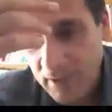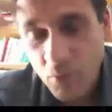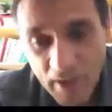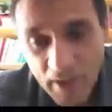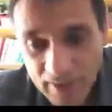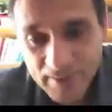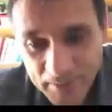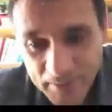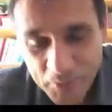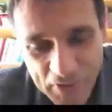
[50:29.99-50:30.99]
where
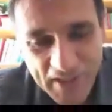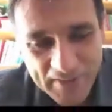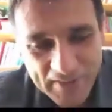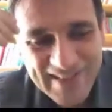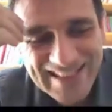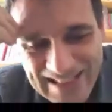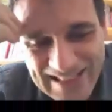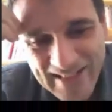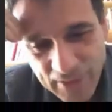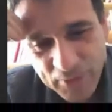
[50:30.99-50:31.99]
we can
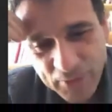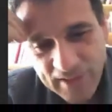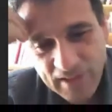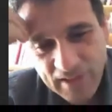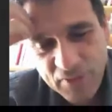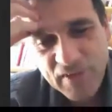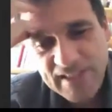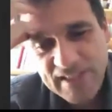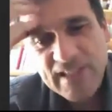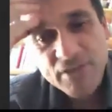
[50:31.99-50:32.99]
still say today that
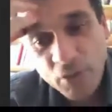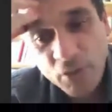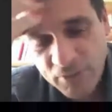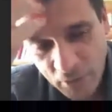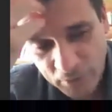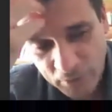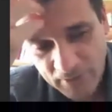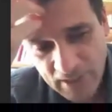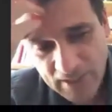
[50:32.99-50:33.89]
Vivaldi is not known.